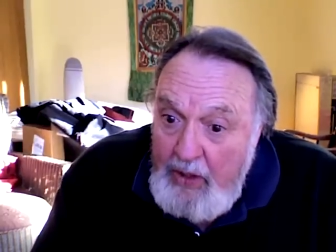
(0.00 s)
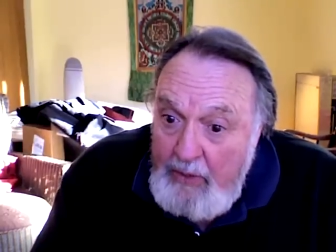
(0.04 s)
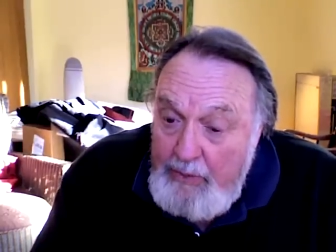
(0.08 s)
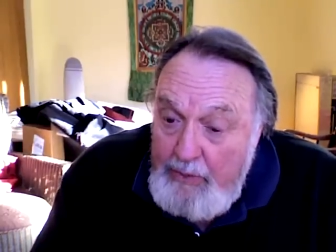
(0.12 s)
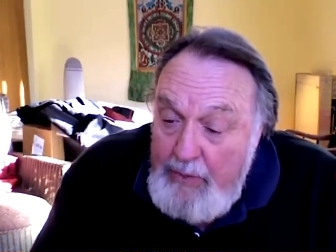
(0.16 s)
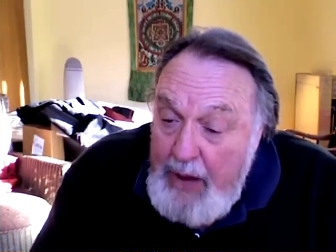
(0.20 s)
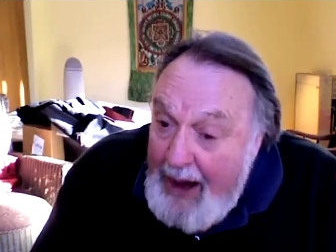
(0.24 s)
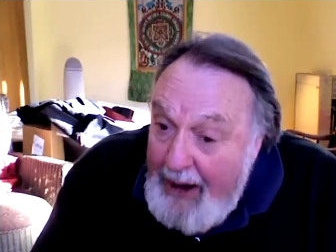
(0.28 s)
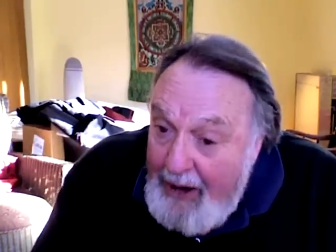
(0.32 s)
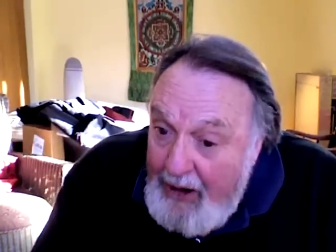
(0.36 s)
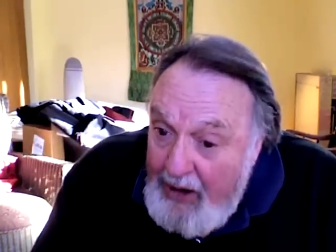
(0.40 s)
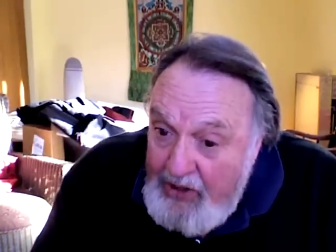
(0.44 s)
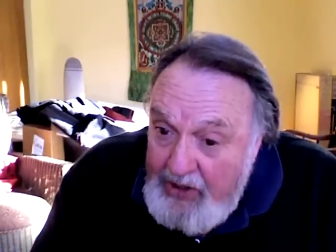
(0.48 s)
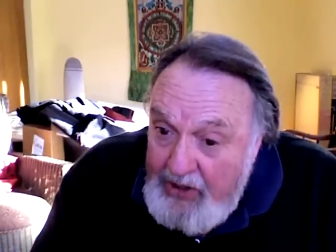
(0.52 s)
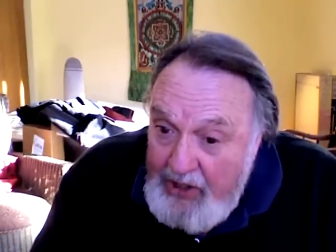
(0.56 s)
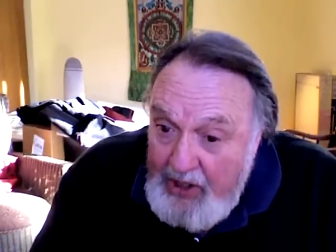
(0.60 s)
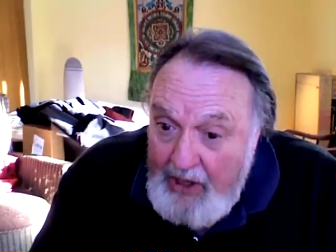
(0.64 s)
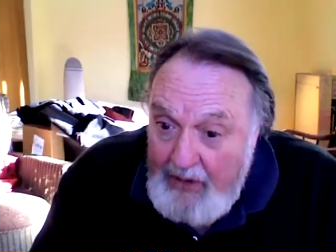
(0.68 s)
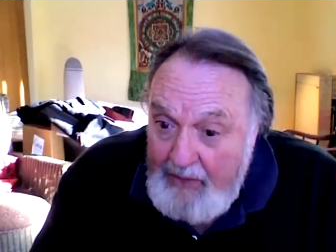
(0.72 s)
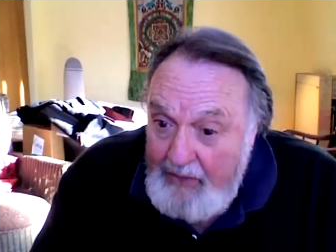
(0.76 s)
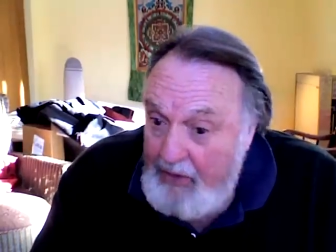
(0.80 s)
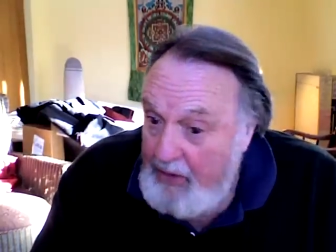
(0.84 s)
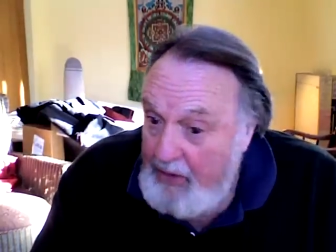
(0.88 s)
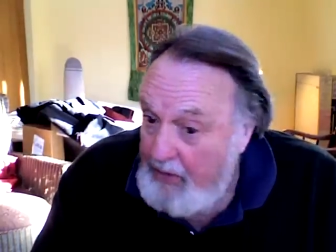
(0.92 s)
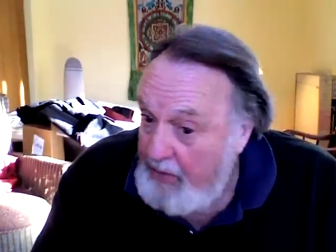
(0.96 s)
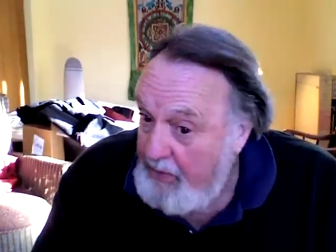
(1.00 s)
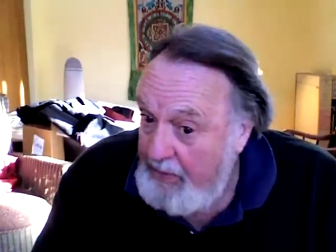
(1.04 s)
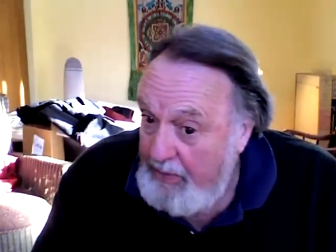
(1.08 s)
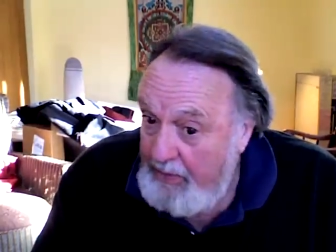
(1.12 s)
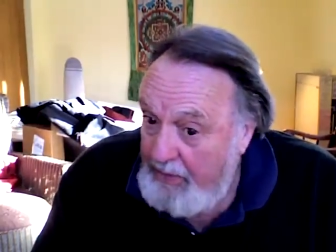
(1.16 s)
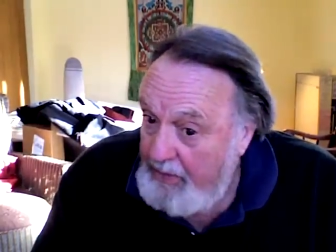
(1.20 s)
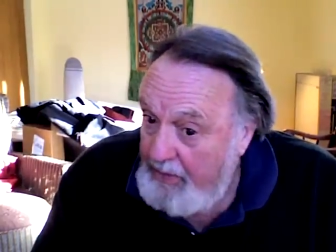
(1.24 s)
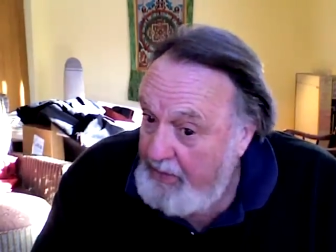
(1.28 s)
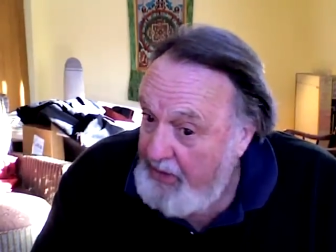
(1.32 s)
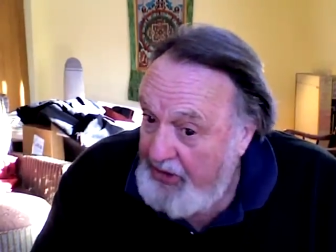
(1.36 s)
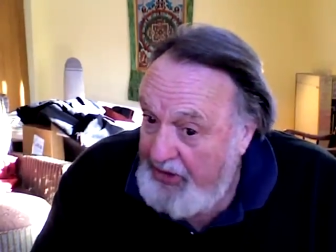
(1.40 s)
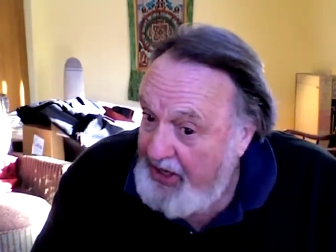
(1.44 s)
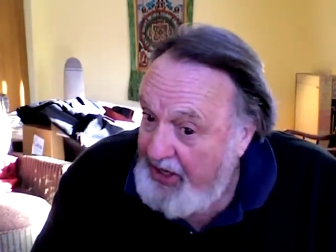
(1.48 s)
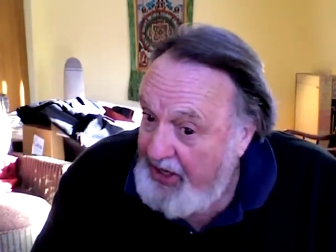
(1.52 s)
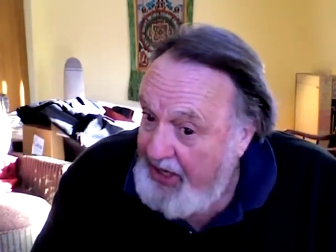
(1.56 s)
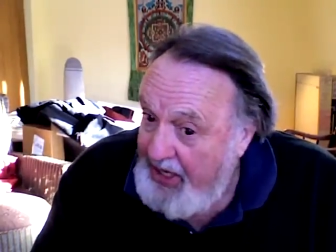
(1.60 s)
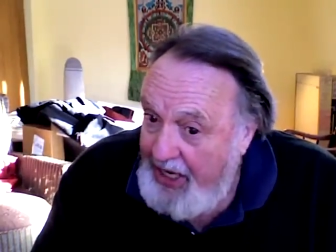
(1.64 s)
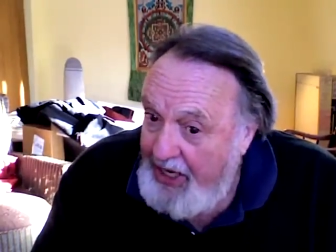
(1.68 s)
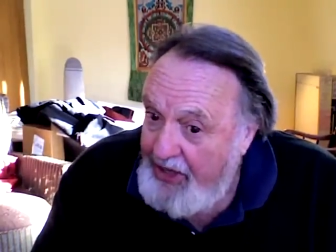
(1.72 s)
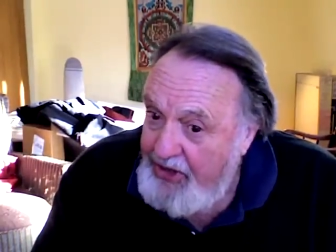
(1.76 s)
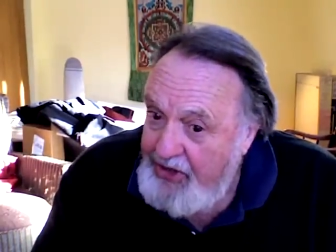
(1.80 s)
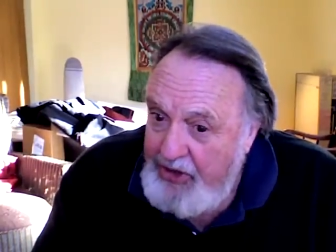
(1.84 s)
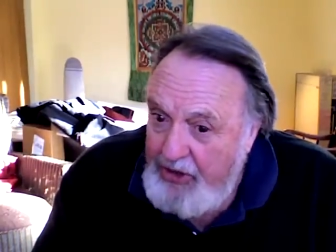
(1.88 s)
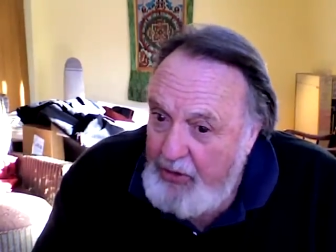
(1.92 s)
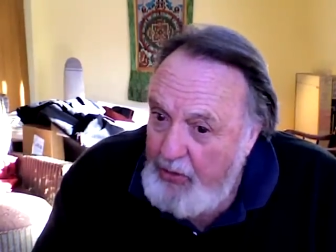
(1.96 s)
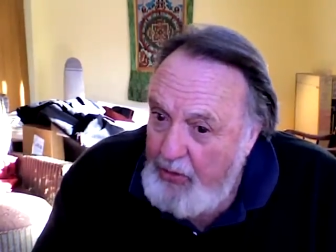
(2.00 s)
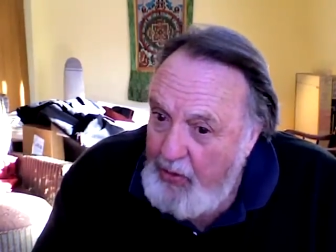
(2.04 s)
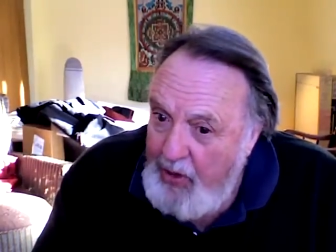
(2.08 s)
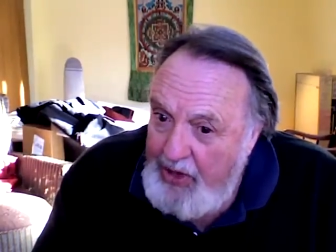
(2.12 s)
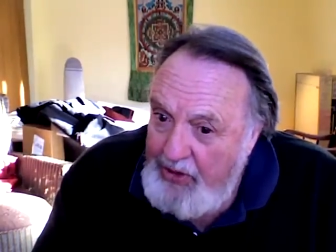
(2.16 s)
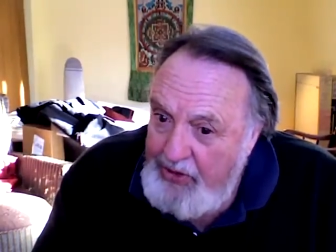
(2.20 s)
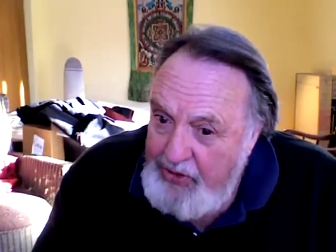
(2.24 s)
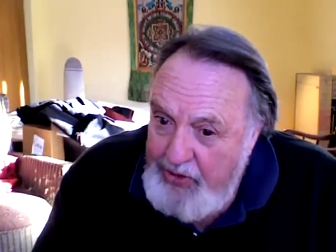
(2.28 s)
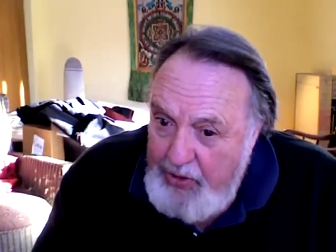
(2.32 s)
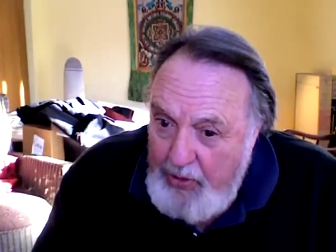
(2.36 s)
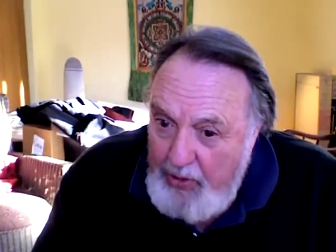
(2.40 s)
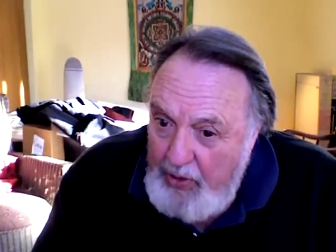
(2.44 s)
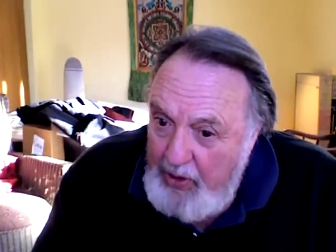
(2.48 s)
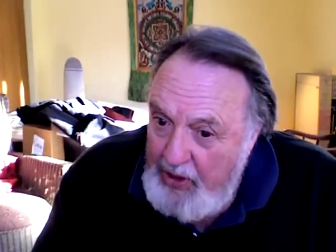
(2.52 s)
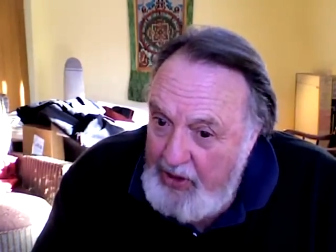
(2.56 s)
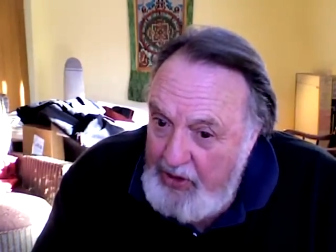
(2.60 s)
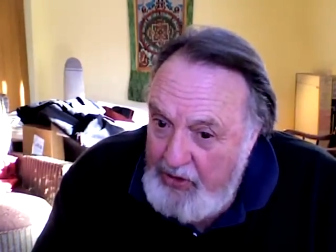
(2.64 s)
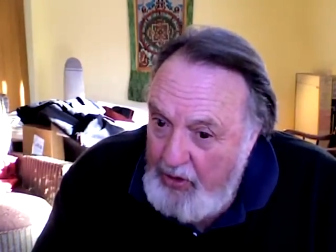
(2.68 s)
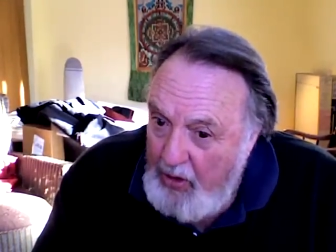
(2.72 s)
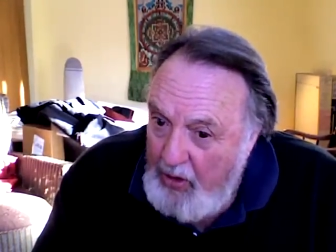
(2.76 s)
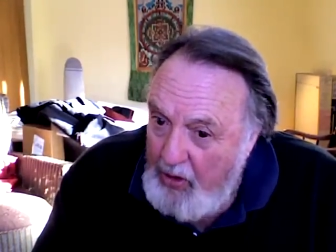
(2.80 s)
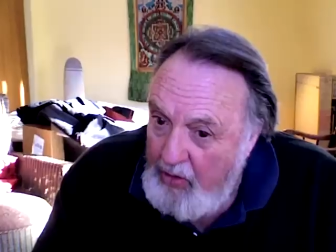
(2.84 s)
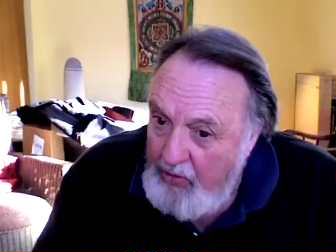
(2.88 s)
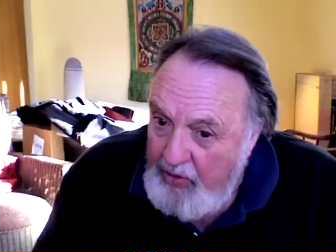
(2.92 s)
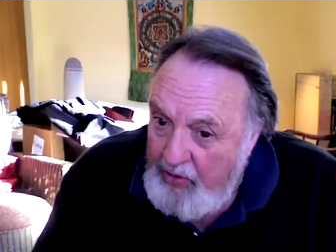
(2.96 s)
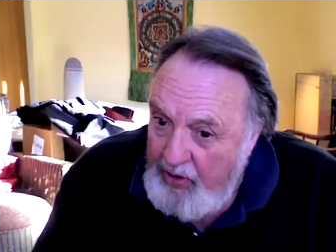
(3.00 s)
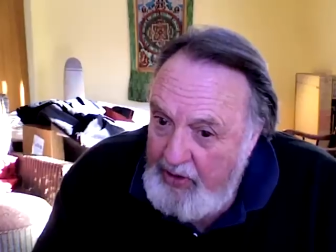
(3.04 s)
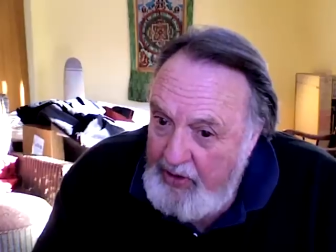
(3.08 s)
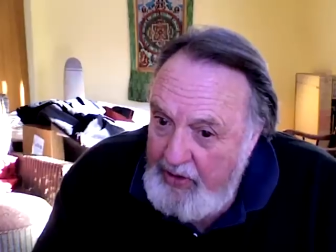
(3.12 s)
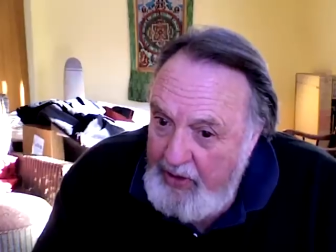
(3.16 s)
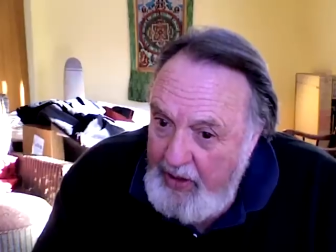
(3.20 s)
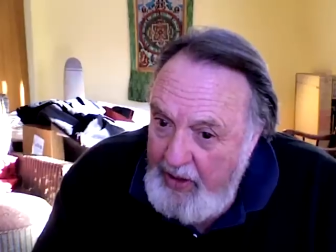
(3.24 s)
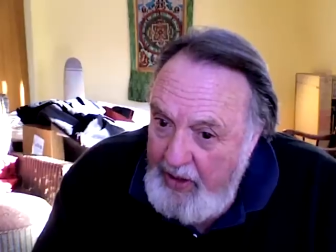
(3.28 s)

parents love them, but the kids are the ones who really drove it.